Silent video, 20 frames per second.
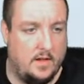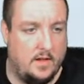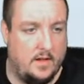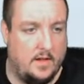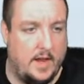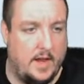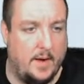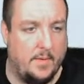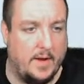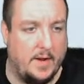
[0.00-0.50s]

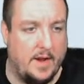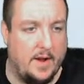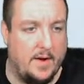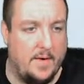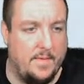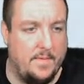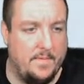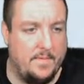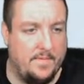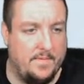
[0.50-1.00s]
There we go.
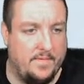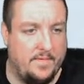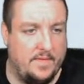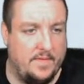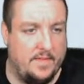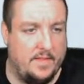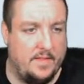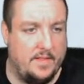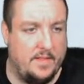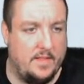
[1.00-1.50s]

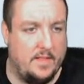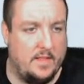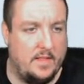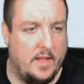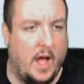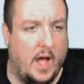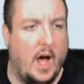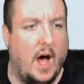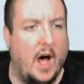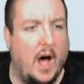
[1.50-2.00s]

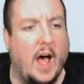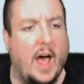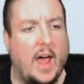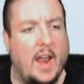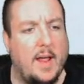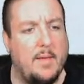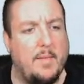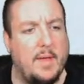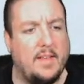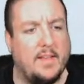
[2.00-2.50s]
Oh, how did
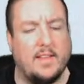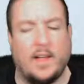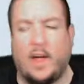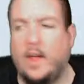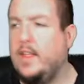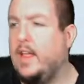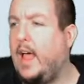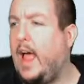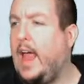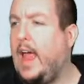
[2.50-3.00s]
I miss all?
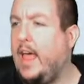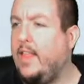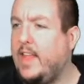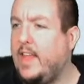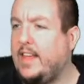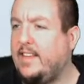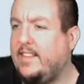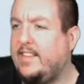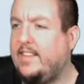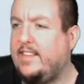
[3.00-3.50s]
I had
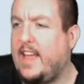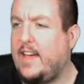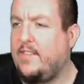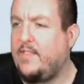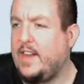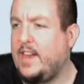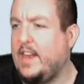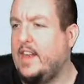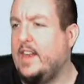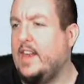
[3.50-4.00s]
like
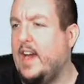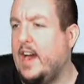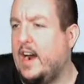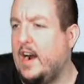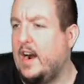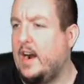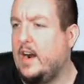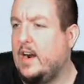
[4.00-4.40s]
seven in there.